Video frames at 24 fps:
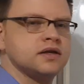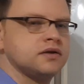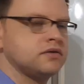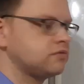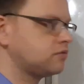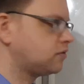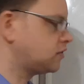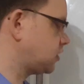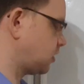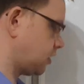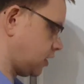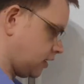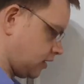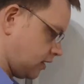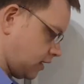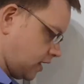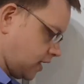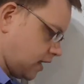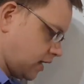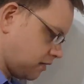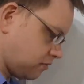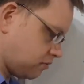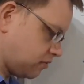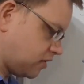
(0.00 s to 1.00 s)
What
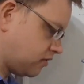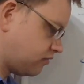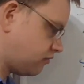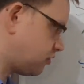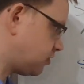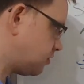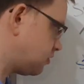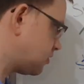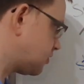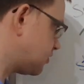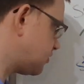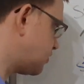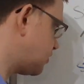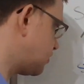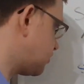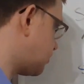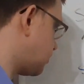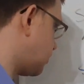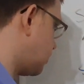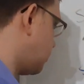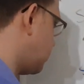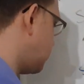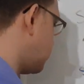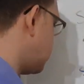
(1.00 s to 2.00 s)
Hackman focuses
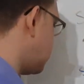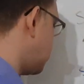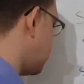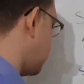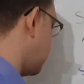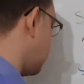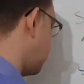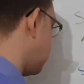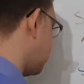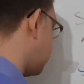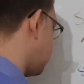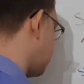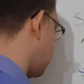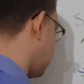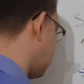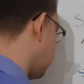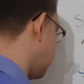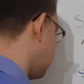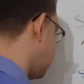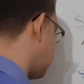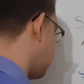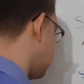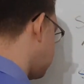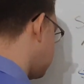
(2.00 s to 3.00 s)
on is
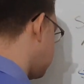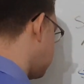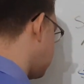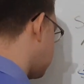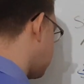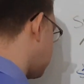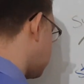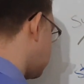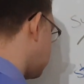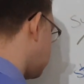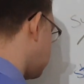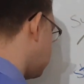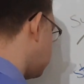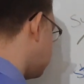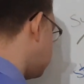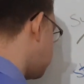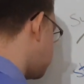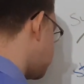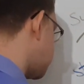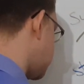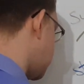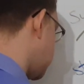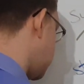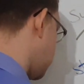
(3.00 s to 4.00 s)
also
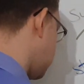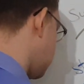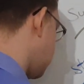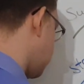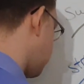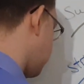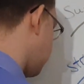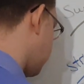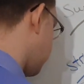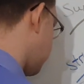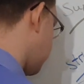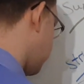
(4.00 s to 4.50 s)
coaching,